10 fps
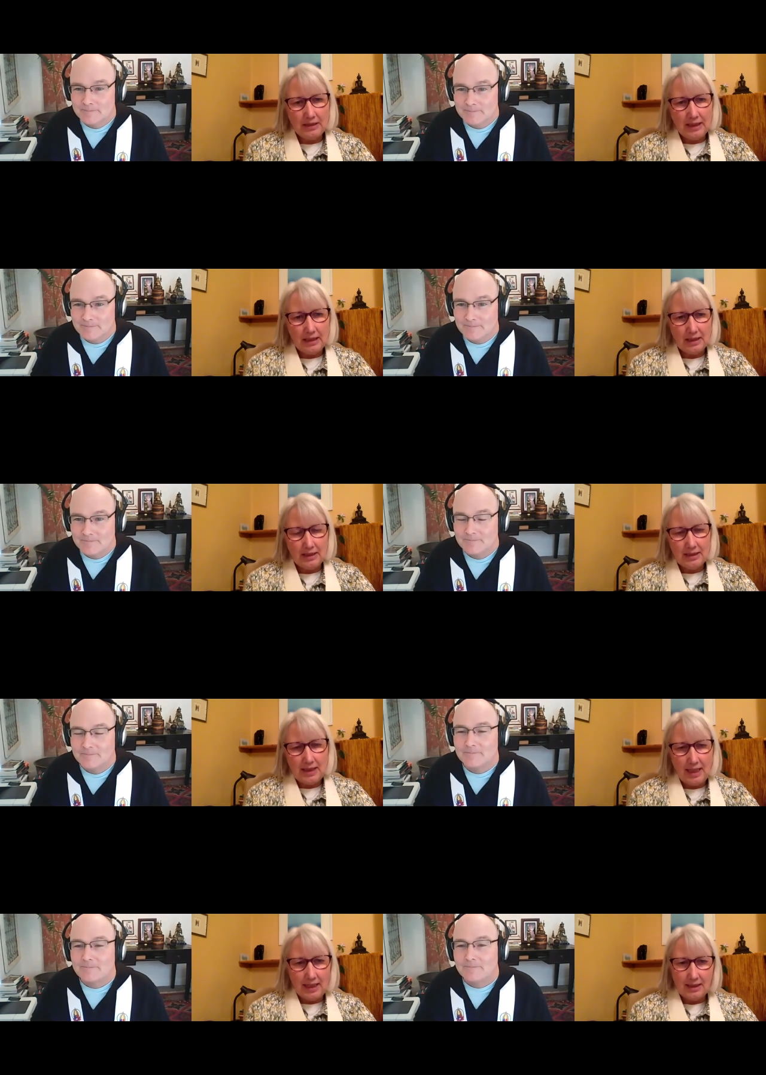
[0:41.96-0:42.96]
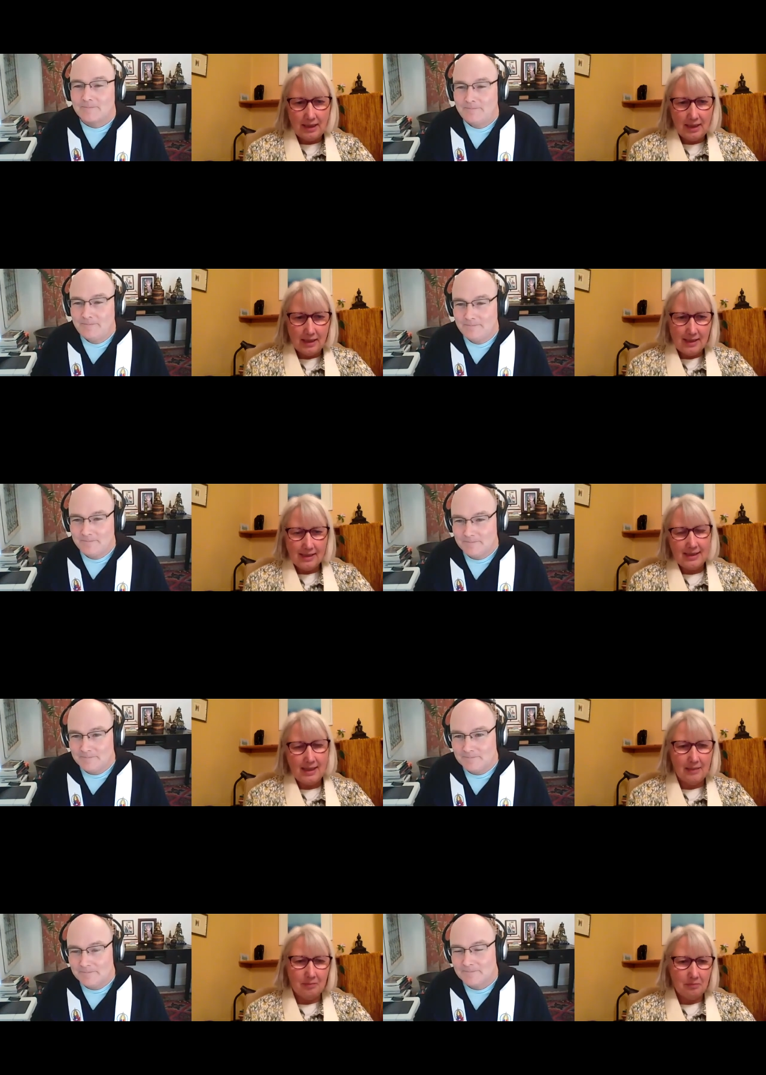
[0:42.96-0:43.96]
Speaker 1: England, and it's the
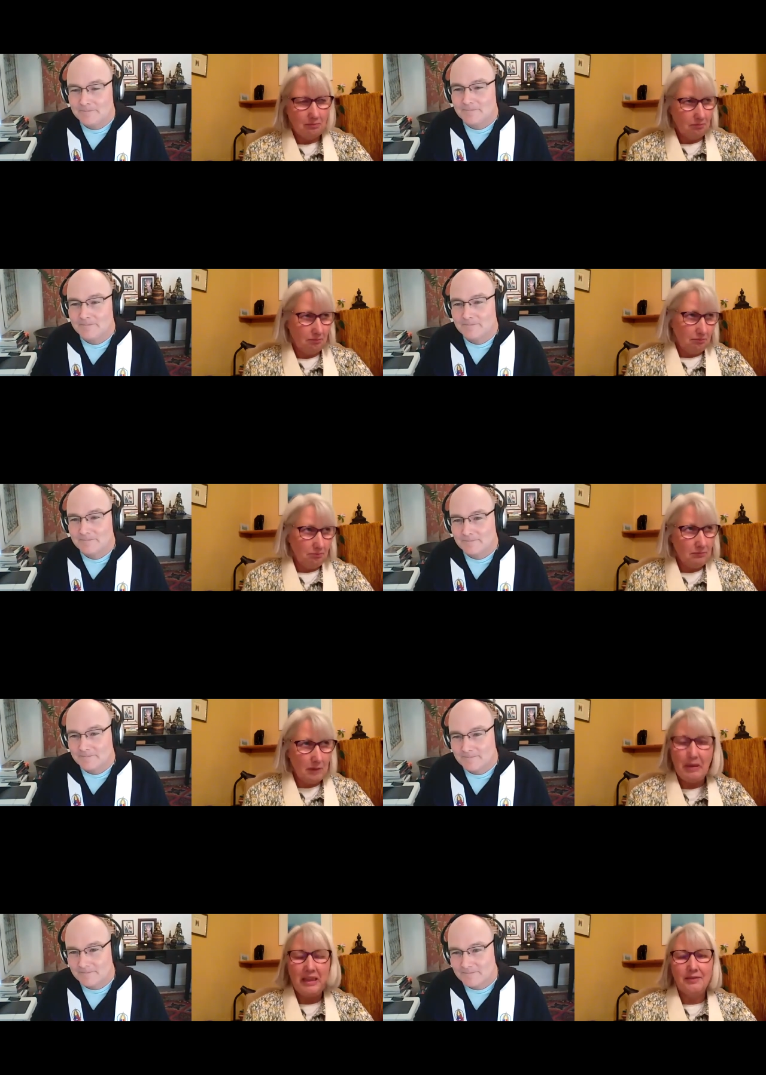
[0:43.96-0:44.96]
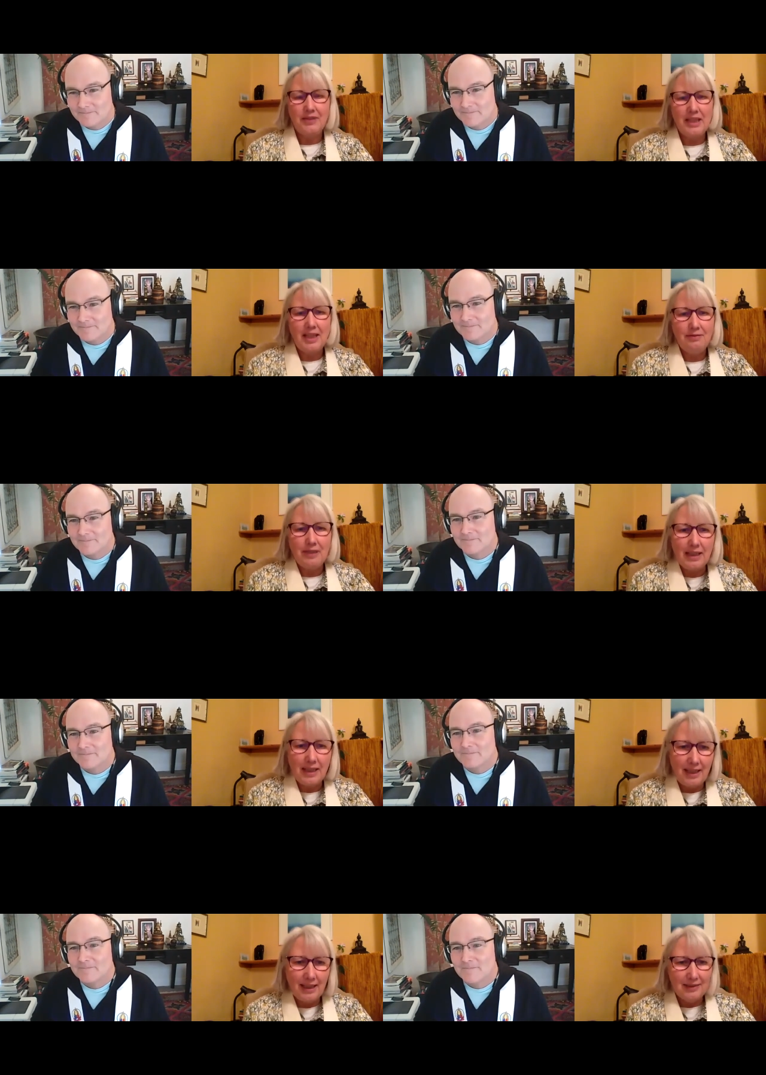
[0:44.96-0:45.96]
middle of the evening
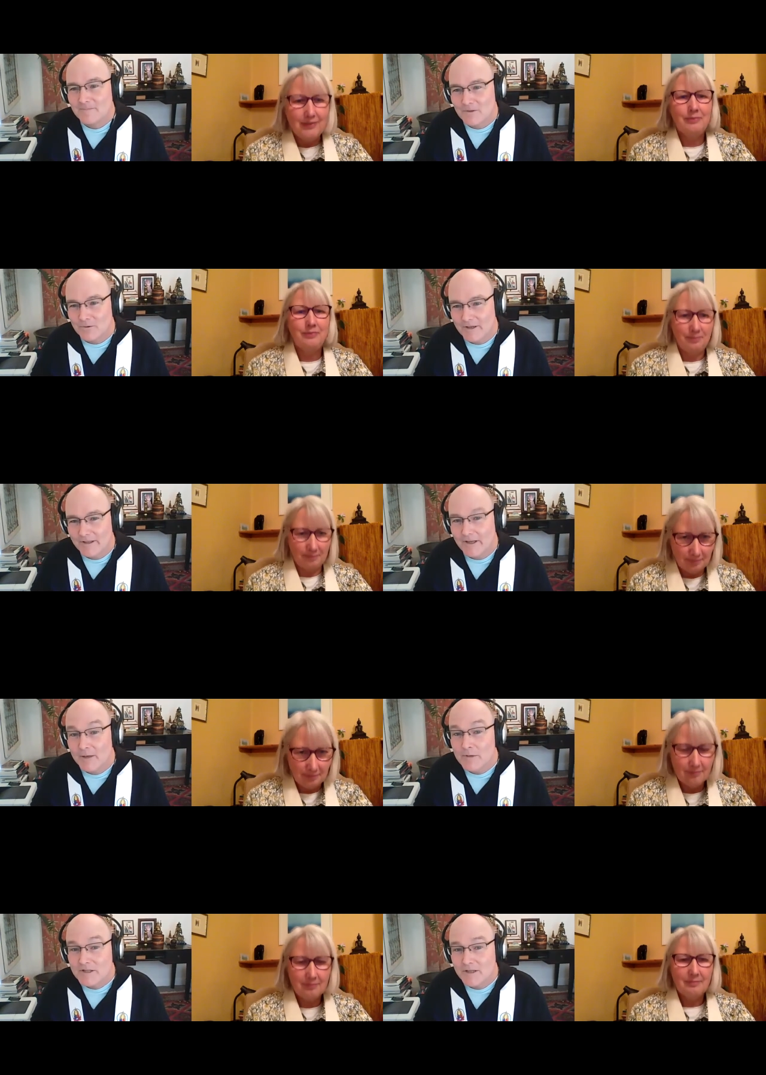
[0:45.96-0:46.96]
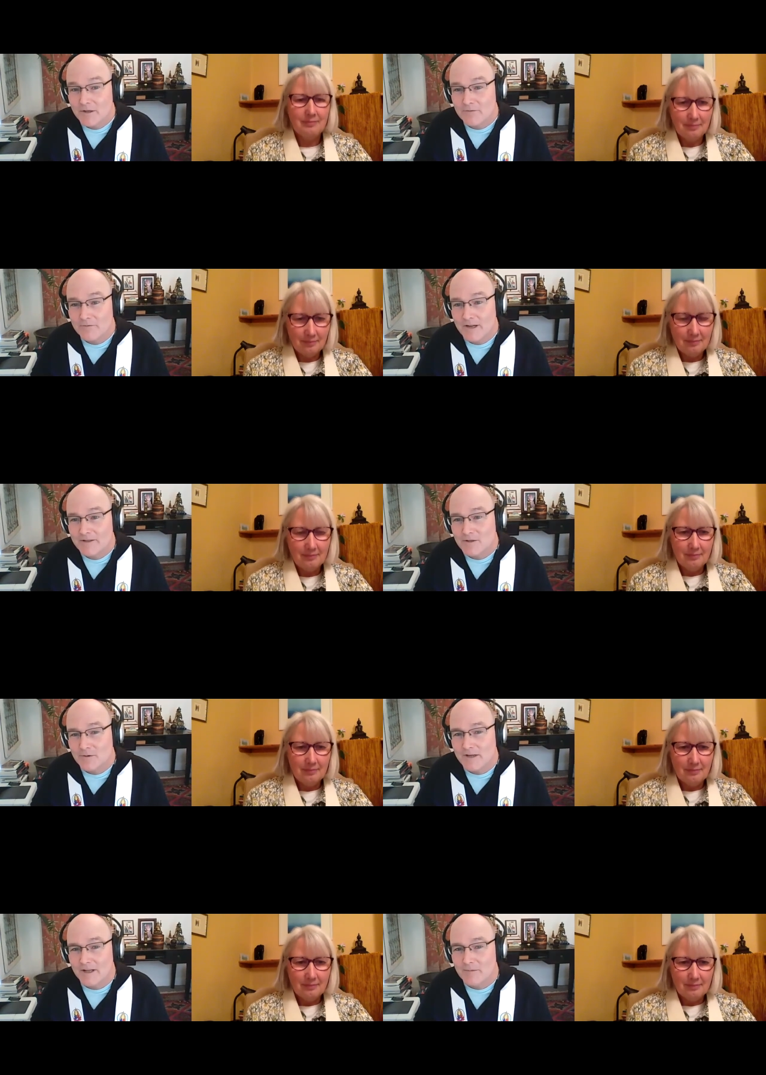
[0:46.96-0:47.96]
here.
Speaker 2: Right, and missing your friends, you were
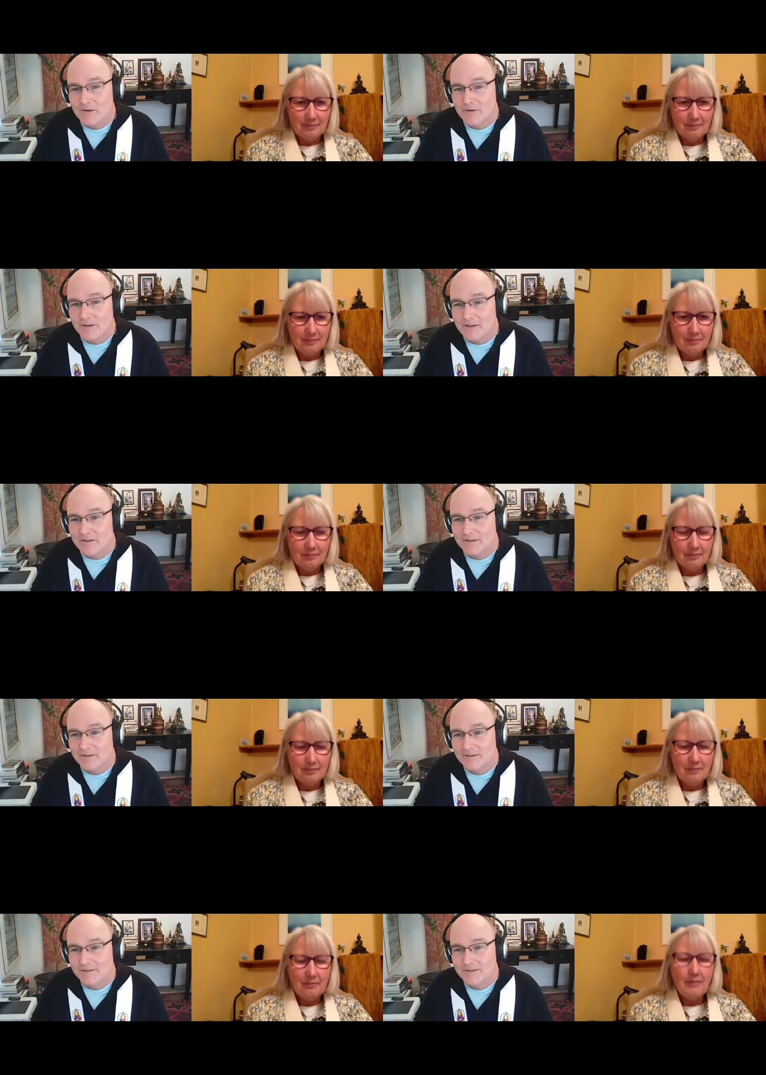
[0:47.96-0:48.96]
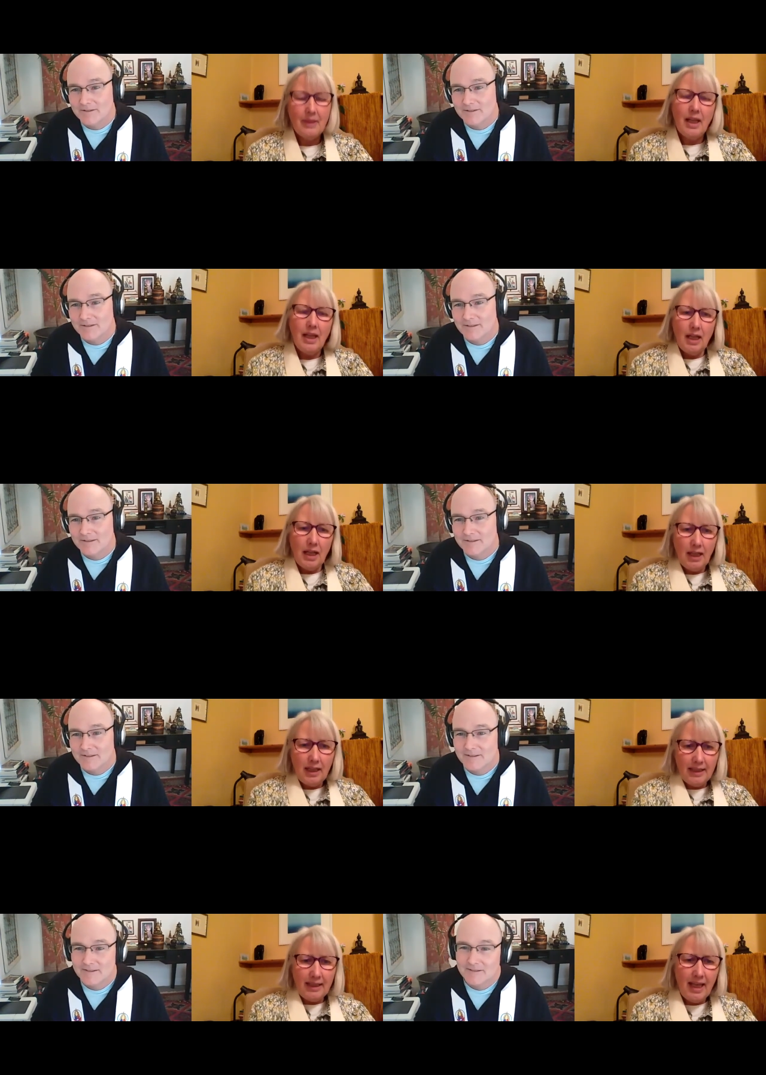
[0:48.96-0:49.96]
telling me earlier.
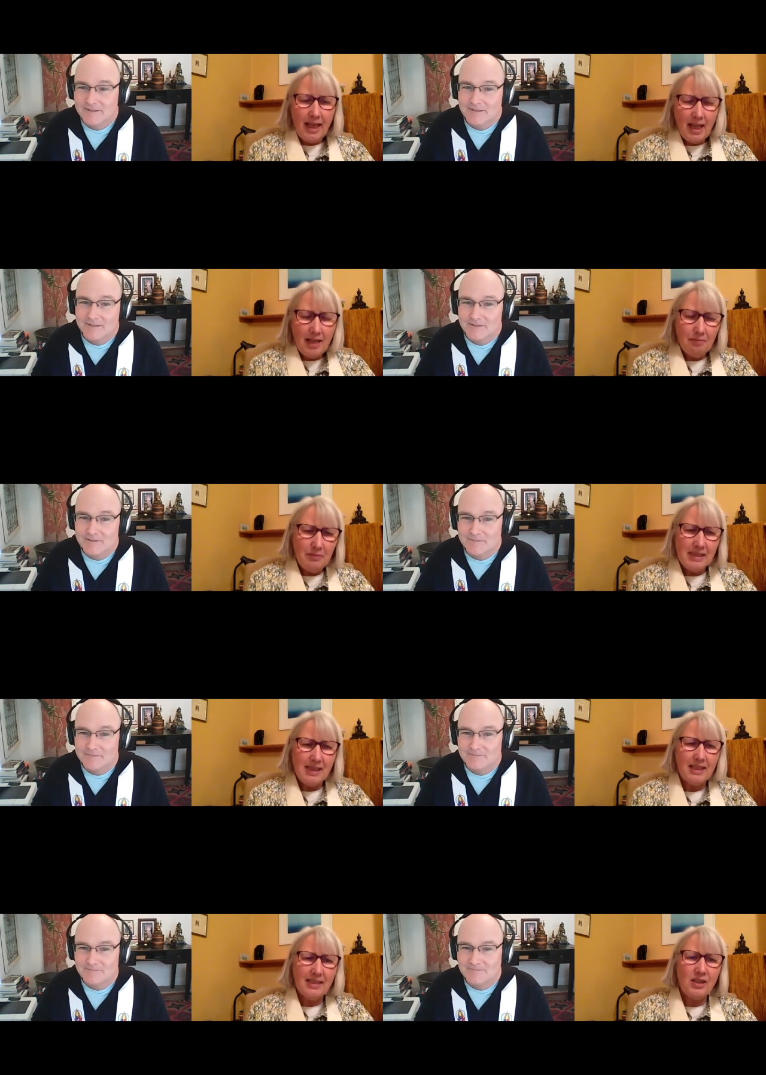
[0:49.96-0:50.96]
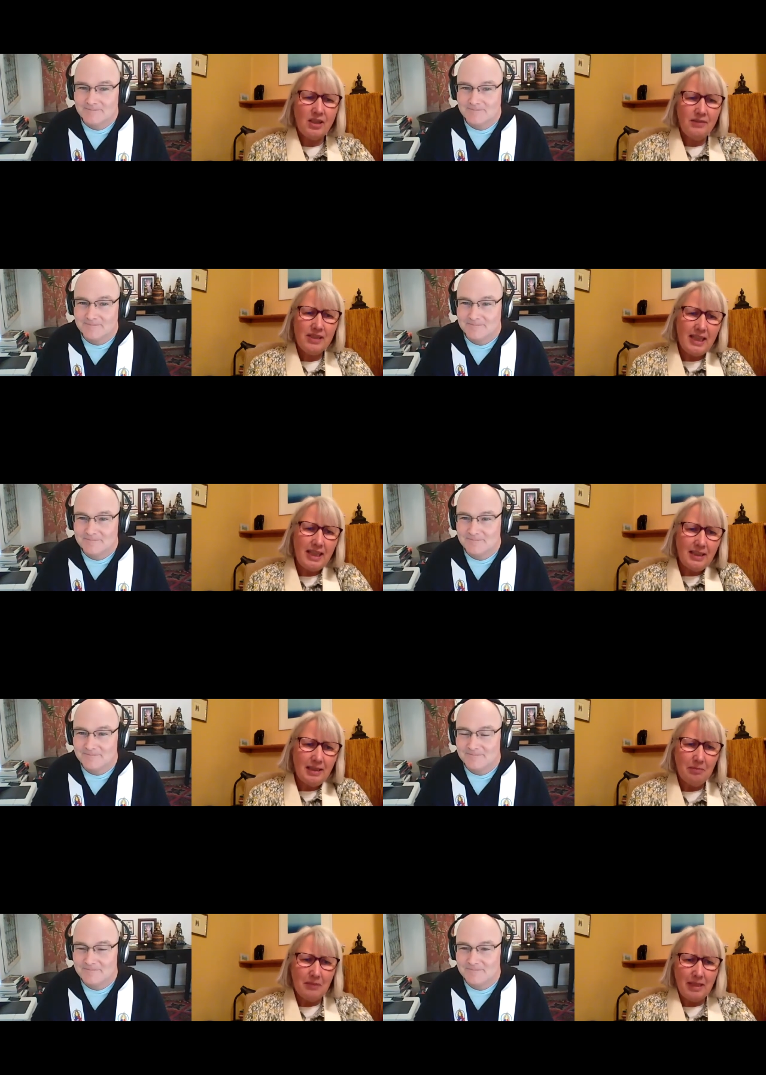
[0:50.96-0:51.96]
Speaker 1: Yeah, I'm missing sort of seeing
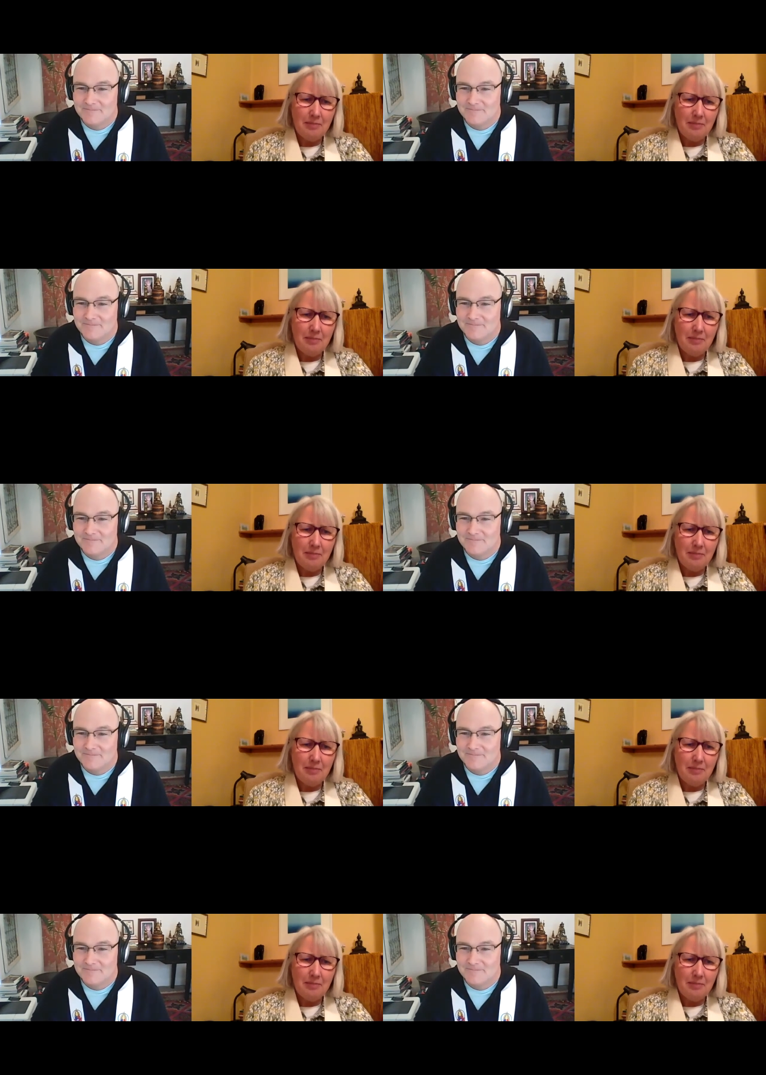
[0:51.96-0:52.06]
them in